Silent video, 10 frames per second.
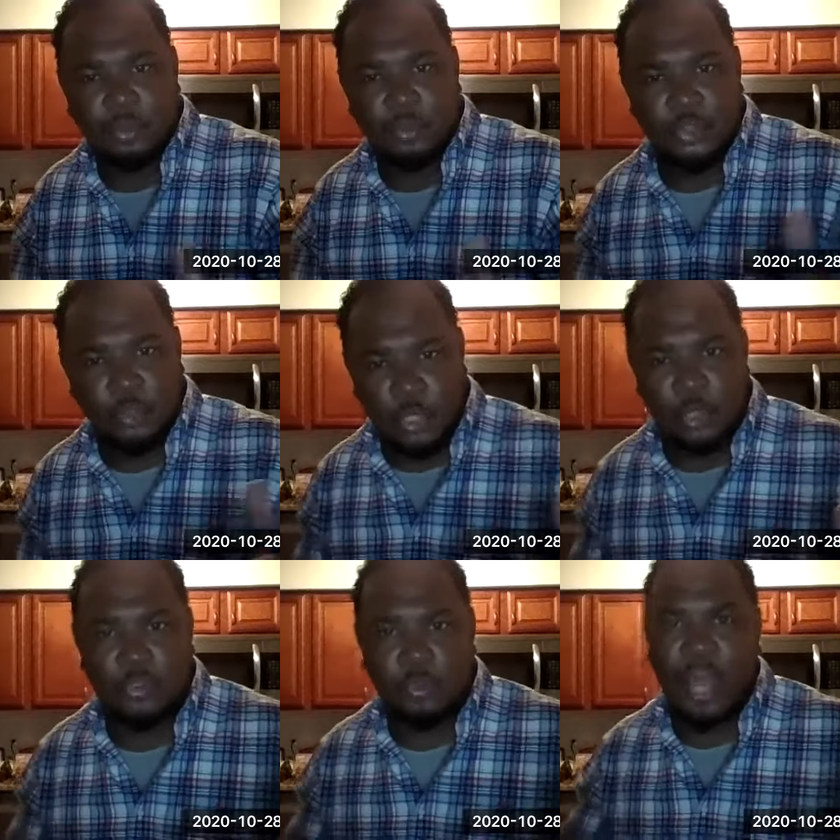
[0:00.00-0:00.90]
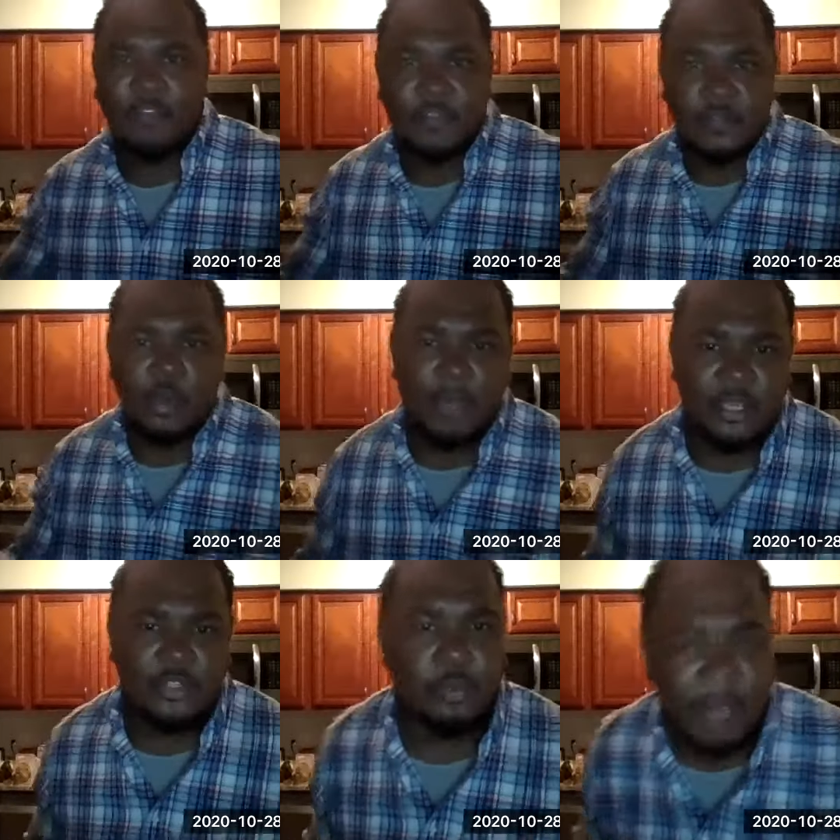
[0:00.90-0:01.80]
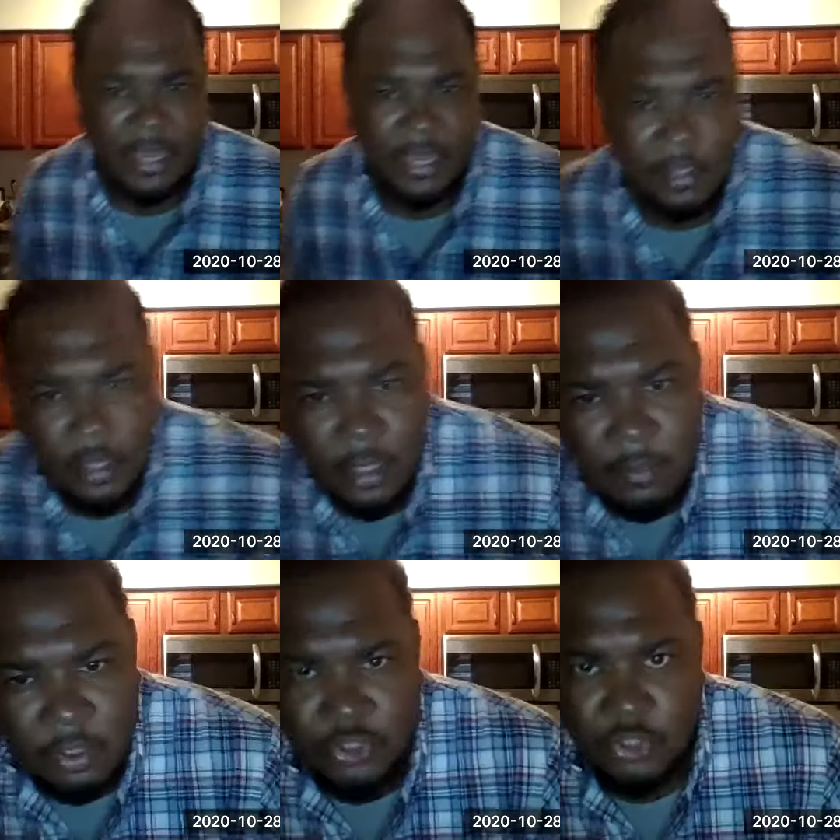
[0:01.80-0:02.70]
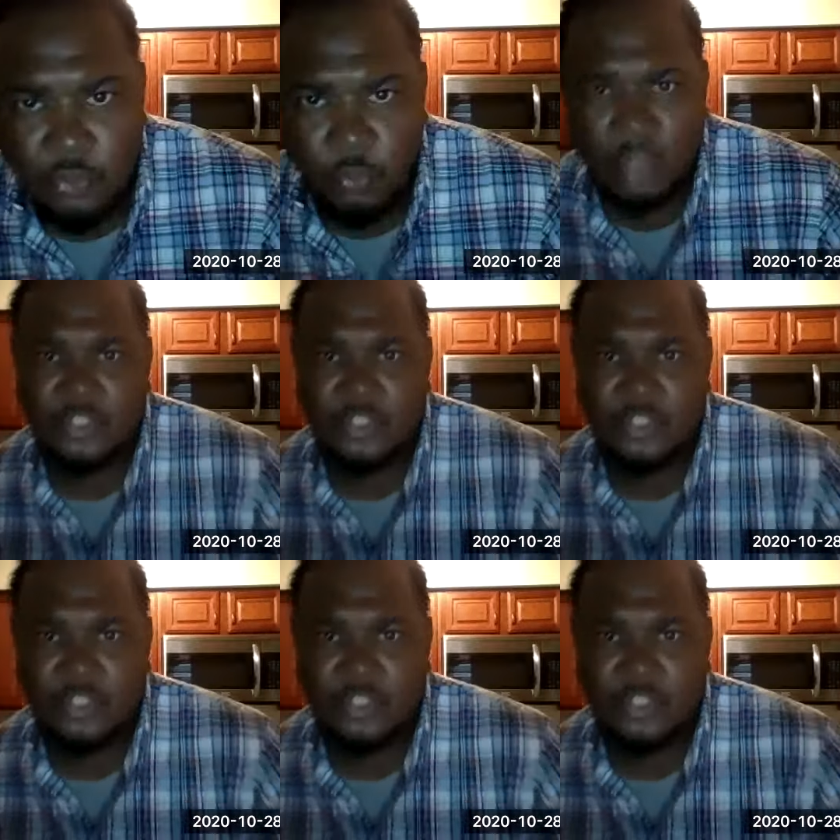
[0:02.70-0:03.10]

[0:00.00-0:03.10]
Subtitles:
learn through life is what makes you the person you was.